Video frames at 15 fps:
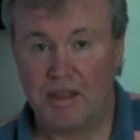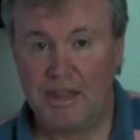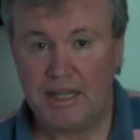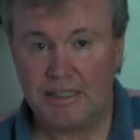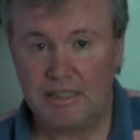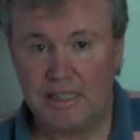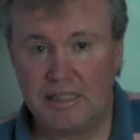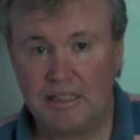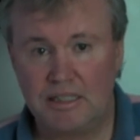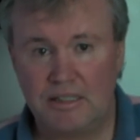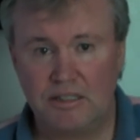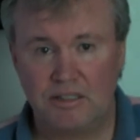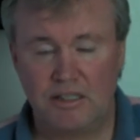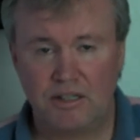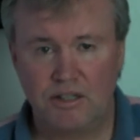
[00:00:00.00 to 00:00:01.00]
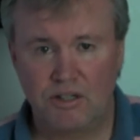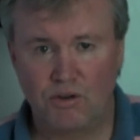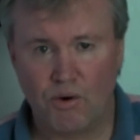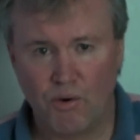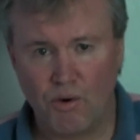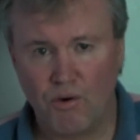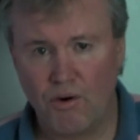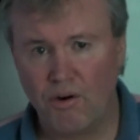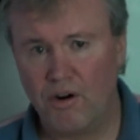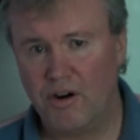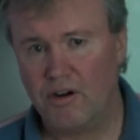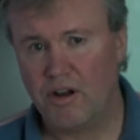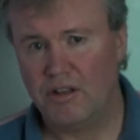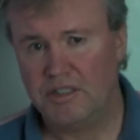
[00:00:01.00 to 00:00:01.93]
this is the core